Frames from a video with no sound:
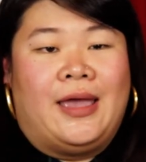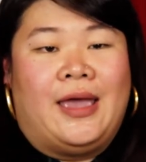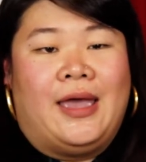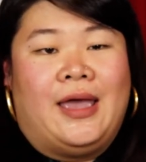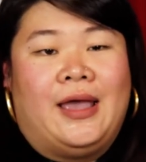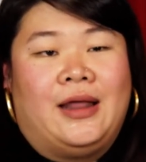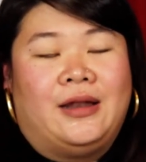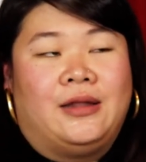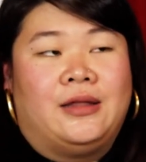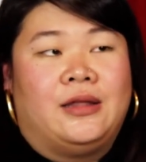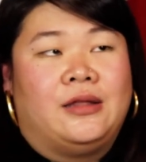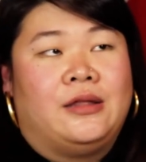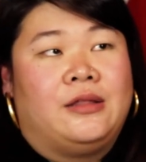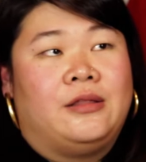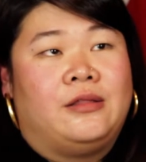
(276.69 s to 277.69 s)
And,
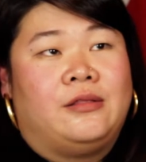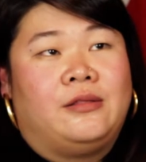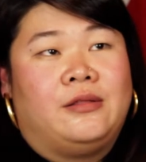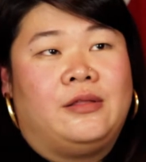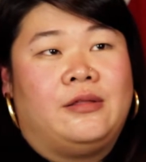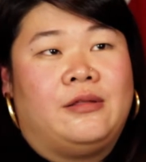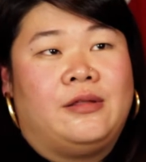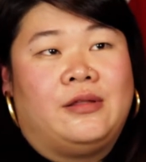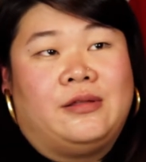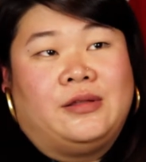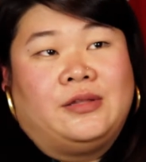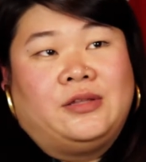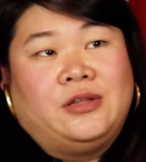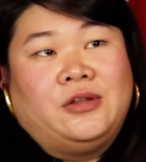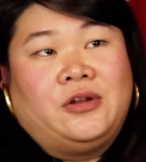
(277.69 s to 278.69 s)
uh,
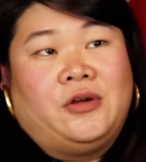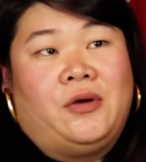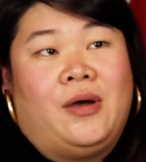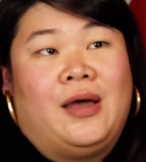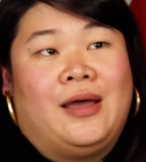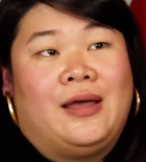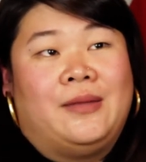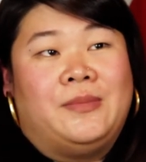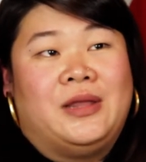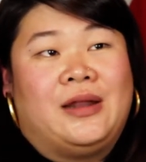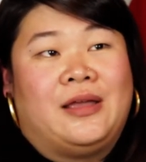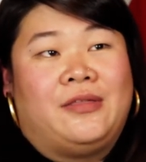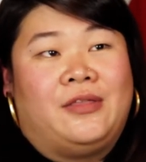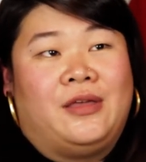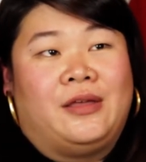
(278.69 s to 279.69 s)
you know, I mean,
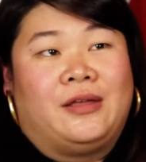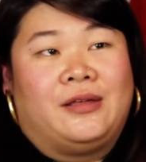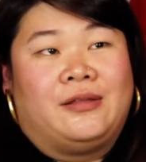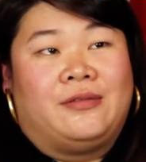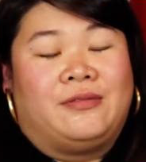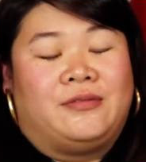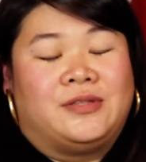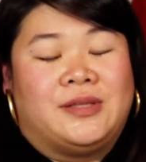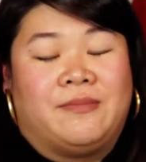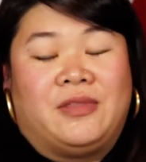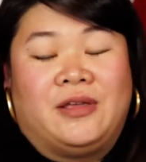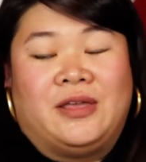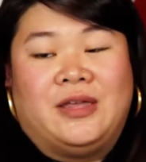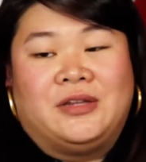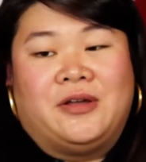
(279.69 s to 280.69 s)
I think
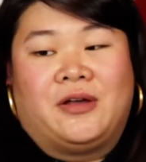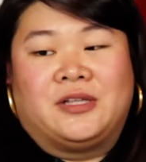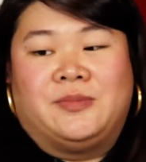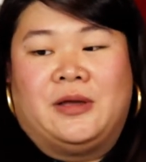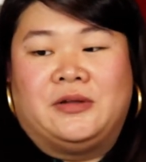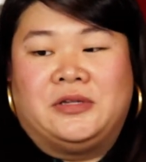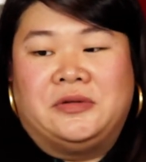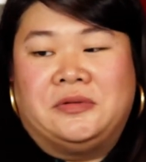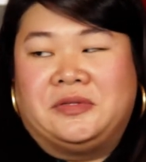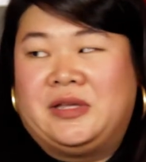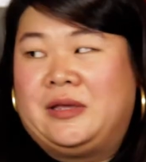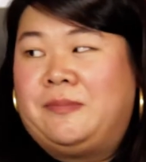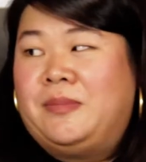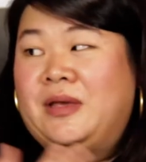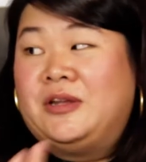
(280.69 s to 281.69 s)
something he talks about too is
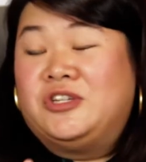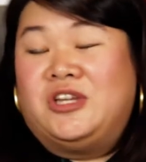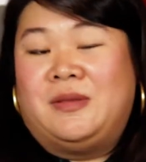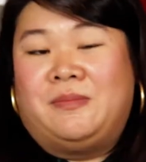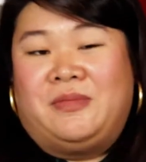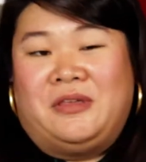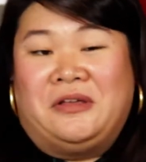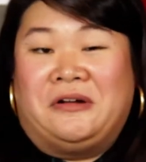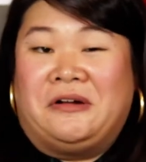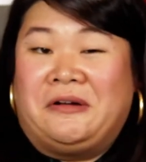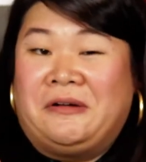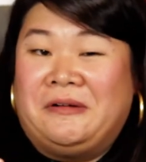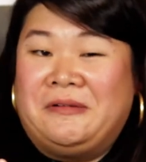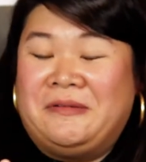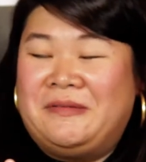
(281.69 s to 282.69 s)
like big cheap
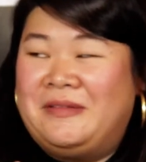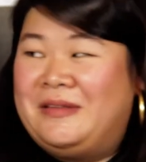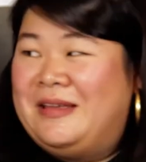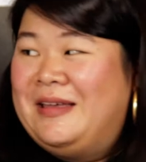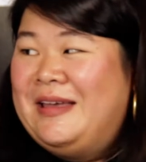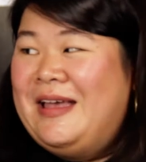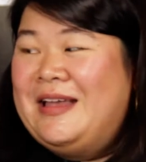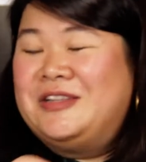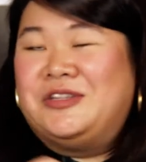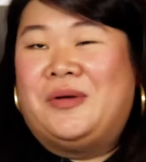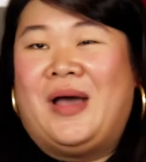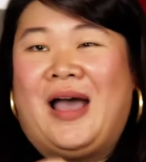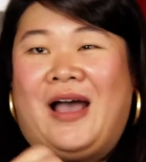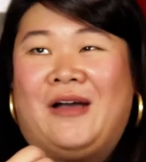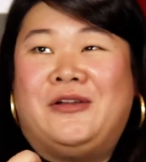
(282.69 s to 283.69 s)
theater. Mm-hmm. And so,
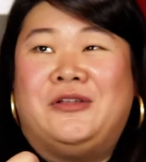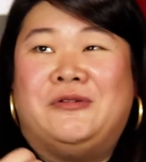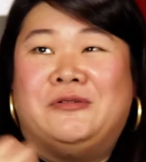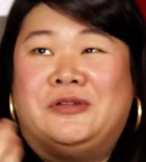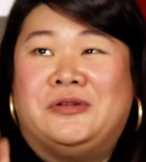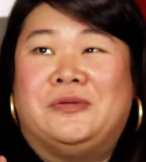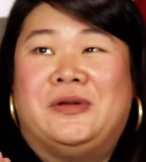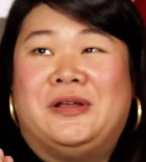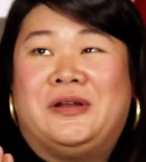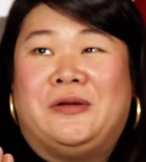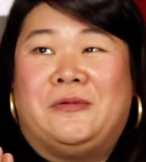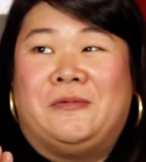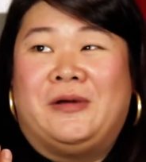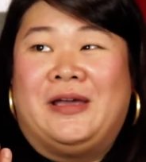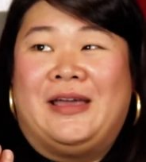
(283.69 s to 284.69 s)
how do you do it in
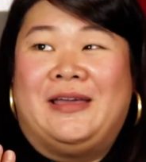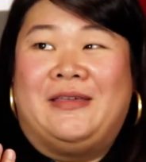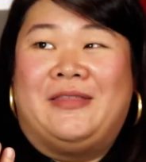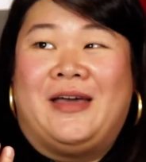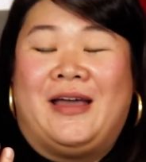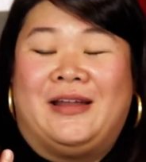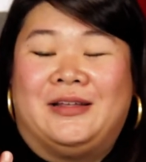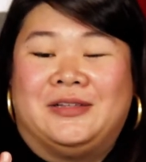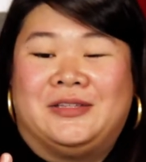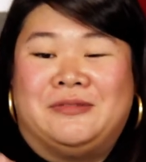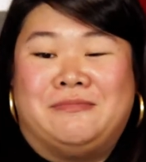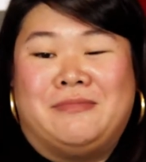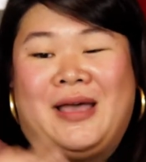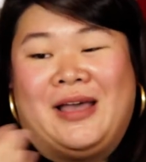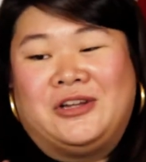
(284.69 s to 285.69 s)
a way mm-hmm. that is
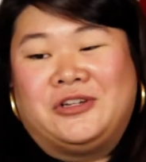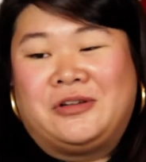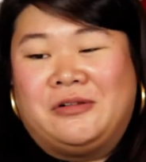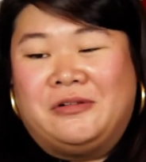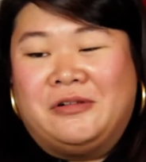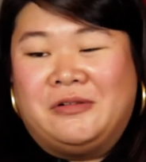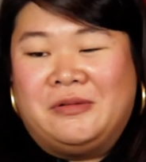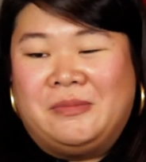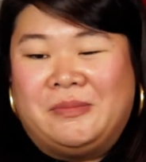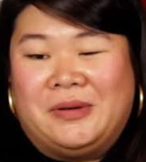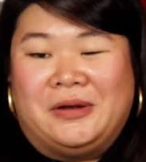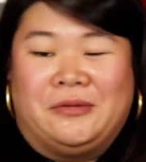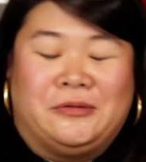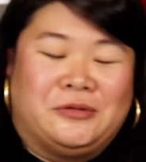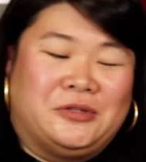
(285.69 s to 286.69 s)
magical,
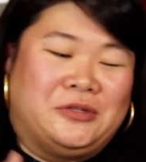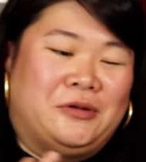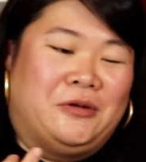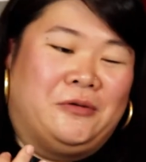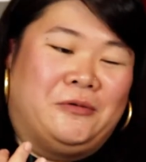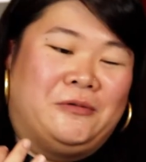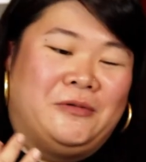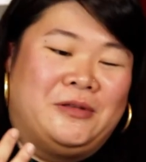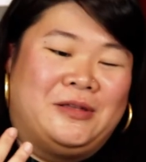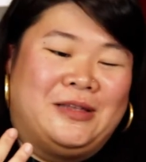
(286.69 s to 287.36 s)
but also,